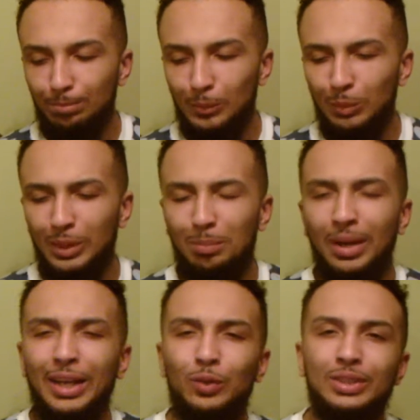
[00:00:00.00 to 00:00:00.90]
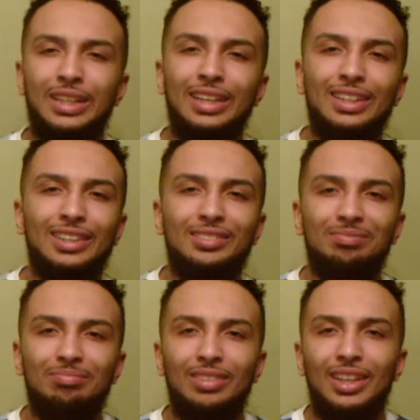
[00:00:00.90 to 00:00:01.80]
But Brian Ortega,
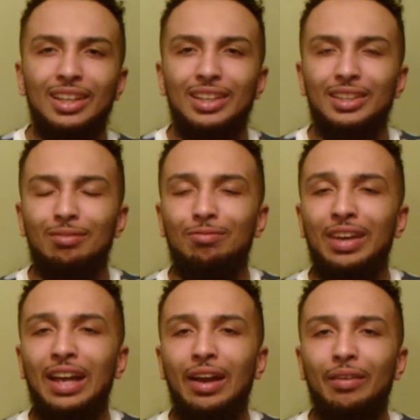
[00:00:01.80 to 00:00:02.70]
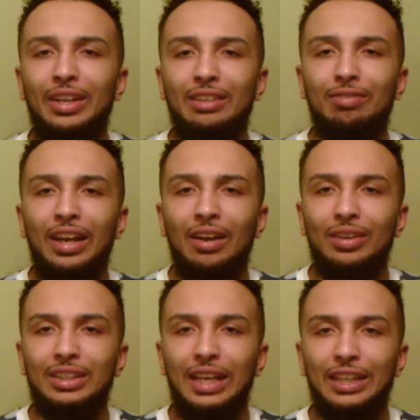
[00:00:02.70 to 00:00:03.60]
very,
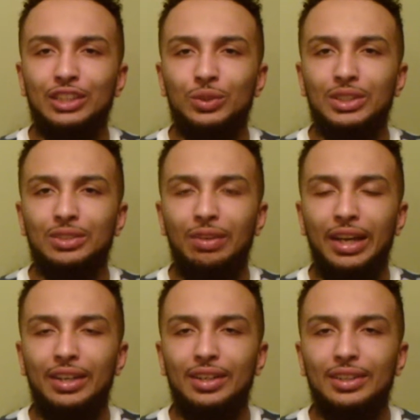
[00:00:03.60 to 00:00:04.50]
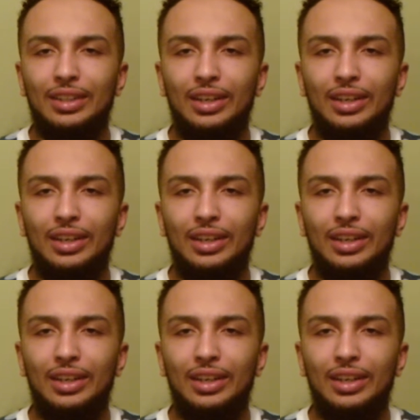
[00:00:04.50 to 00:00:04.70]
very dangerous fighter.